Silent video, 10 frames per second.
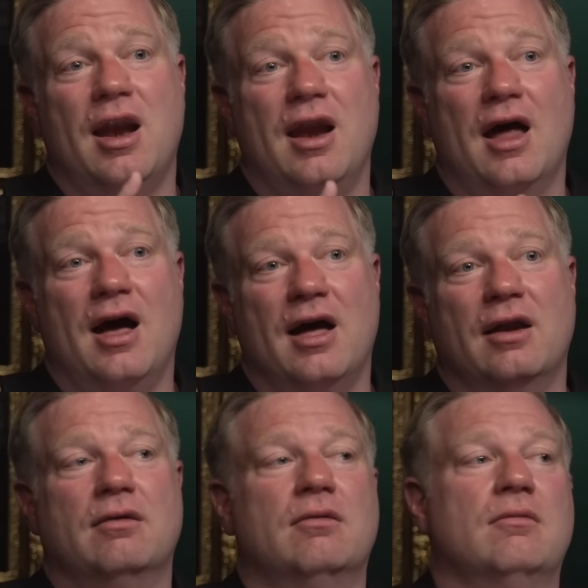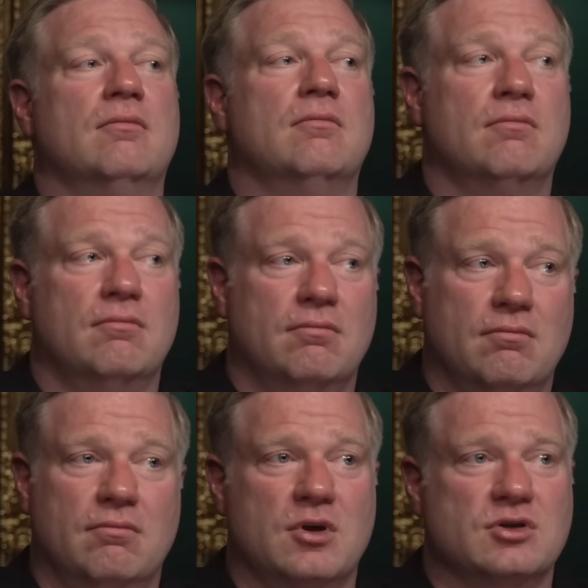Not,
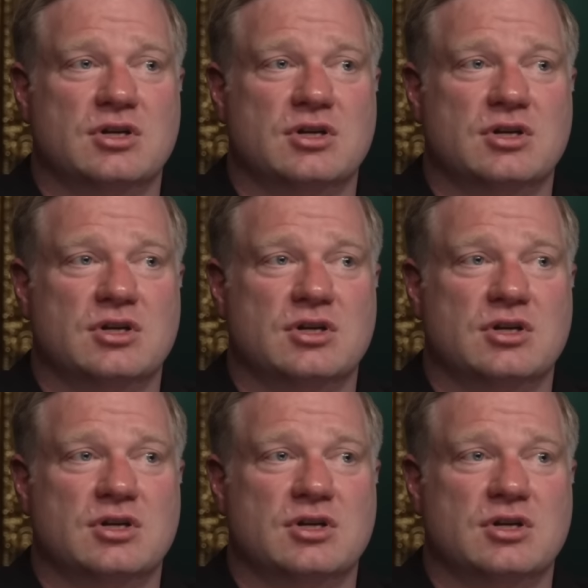you know,